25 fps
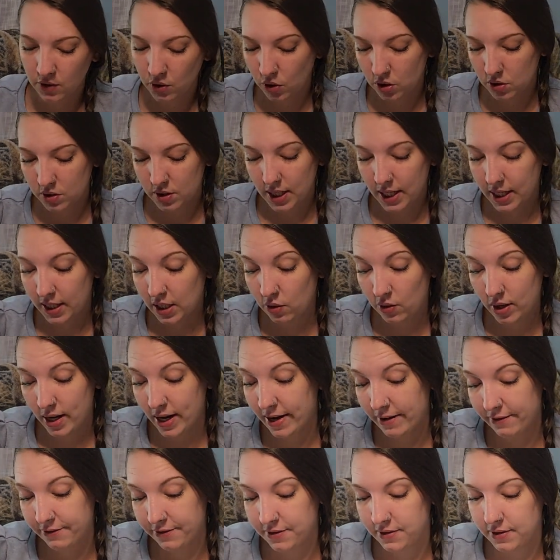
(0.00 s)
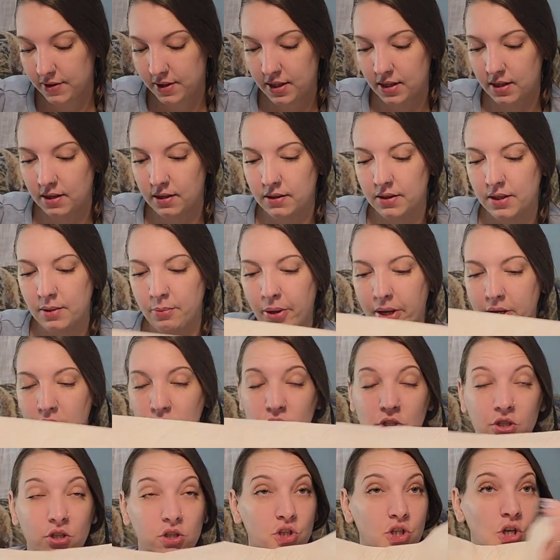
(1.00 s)
course I don't have the
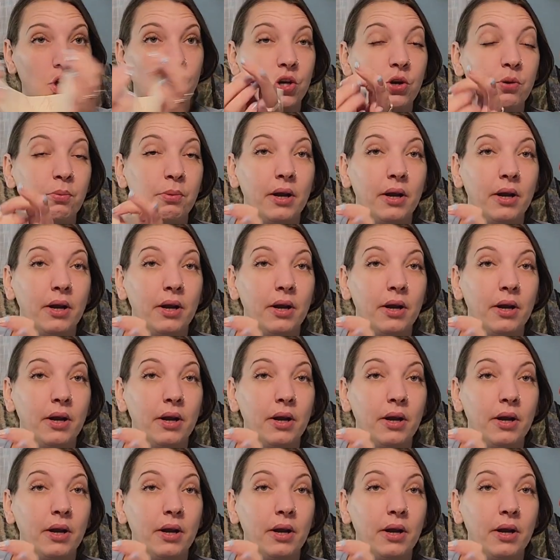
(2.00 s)
picture to show you,